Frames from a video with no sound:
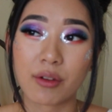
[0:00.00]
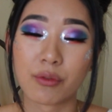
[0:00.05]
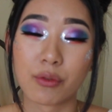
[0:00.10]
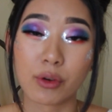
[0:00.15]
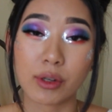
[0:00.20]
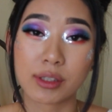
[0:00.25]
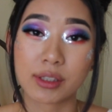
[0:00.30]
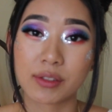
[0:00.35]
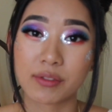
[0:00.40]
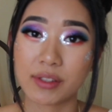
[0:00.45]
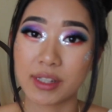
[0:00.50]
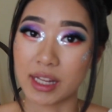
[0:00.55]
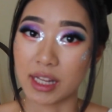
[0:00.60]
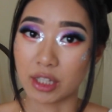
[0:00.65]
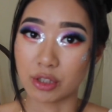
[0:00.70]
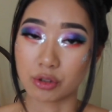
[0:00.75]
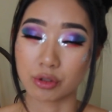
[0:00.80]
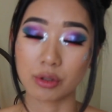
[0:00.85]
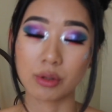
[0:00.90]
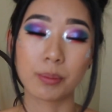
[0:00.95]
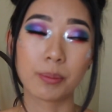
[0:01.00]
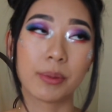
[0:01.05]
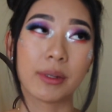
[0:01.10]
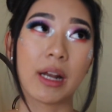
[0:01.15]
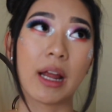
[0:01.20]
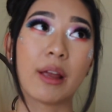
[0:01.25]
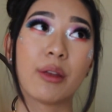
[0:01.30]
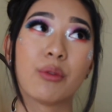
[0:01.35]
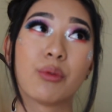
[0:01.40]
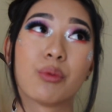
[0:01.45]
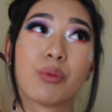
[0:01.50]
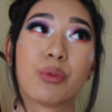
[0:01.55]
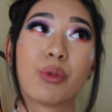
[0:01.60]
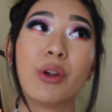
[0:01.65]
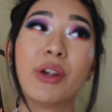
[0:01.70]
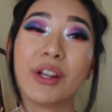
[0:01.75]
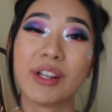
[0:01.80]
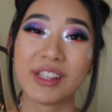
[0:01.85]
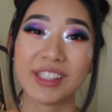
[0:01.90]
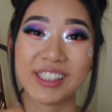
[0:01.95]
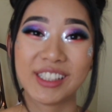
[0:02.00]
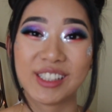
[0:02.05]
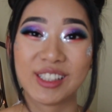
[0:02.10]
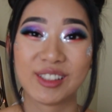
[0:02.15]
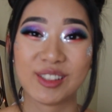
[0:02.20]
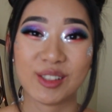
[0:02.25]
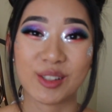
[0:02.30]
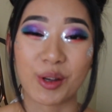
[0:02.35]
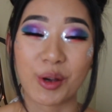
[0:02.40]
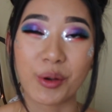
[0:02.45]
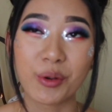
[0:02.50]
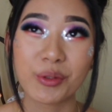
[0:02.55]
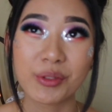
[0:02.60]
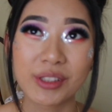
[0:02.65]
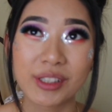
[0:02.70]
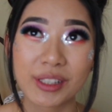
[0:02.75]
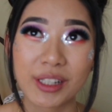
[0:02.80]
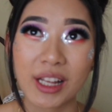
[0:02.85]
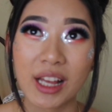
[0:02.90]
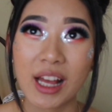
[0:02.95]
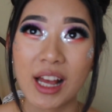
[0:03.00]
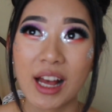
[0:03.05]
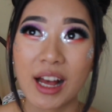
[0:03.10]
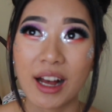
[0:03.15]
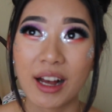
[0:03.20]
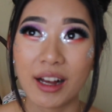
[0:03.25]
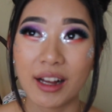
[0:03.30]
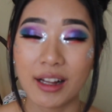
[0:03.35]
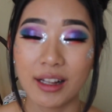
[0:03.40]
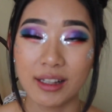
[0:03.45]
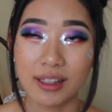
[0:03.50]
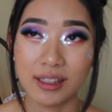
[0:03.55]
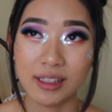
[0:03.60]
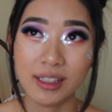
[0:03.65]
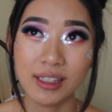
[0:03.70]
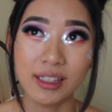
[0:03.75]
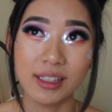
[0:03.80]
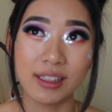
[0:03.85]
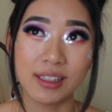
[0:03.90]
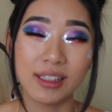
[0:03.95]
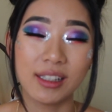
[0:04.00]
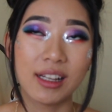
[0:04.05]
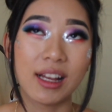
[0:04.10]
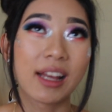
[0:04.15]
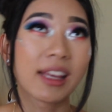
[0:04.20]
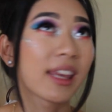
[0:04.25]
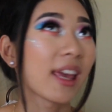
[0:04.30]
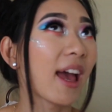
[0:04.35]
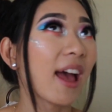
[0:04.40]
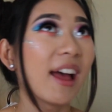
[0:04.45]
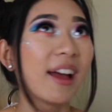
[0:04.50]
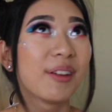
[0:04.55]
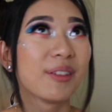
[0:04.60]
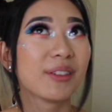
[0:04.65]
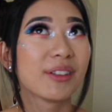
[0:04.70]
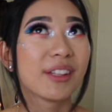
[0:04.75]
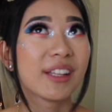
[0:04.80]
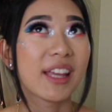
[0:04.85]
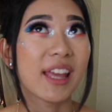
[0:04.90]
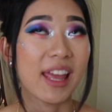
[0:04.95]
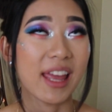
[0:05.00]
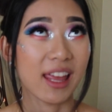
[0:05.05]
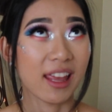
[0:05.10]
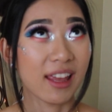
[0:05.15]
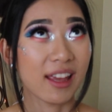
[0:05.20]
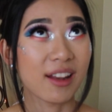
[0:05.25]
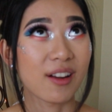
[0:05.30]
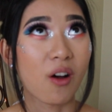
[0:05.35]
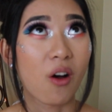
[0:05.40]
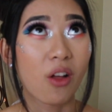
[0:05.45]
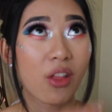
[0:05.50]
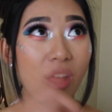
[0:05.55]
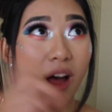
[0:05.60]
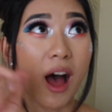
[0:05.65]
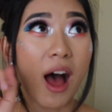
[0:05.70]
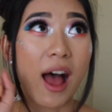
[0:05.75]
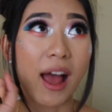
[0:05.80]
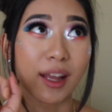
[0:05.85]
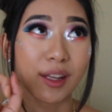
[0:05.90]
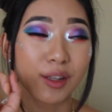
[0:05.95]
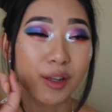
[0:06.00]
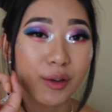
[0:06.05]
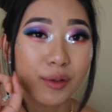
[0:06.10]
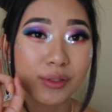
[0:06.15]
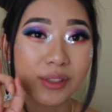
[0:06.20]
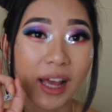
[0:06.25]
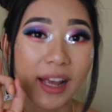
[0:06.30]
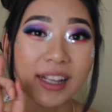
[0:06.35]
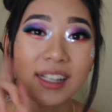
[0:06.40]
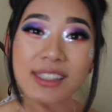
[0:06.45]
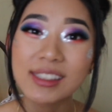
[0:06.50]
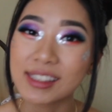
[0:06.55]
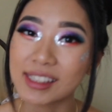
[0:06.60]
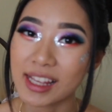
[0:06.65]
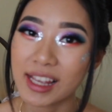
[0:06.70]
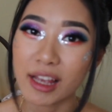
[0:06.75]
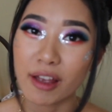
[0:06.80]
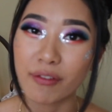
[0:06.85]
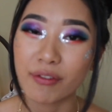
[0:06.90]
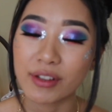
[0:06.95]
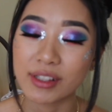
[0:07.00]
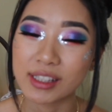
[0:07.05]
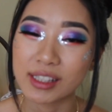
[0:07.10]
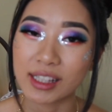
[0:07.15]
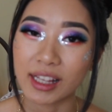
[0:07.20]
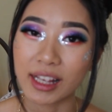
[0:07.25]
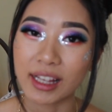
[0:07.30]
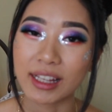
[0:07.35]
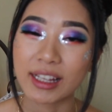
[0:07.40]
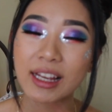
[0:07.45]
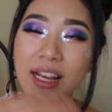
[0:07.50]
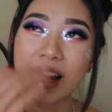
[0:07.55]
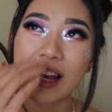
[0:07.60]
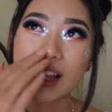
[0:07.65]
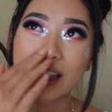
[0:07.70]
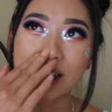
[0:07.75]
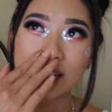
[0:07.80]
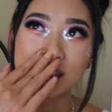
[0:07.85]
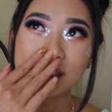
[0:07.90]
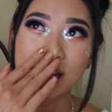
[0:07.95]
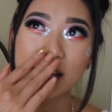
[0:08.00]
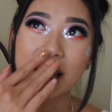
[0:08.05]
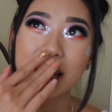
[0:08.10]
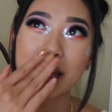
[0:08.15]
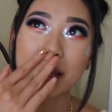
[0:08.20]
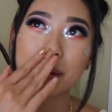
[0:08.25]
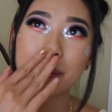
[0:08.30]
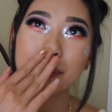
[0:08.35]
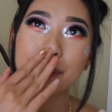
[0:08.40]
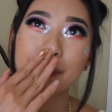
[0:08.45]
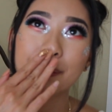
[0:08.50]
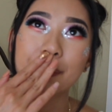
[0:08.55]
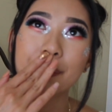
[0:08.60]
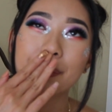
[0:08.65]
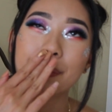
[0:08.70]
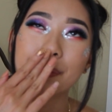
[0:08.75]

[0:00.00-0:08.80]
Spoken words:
a voice of an angel, but I really don't. I can't really hit all the high notes. I can sing if it's like the same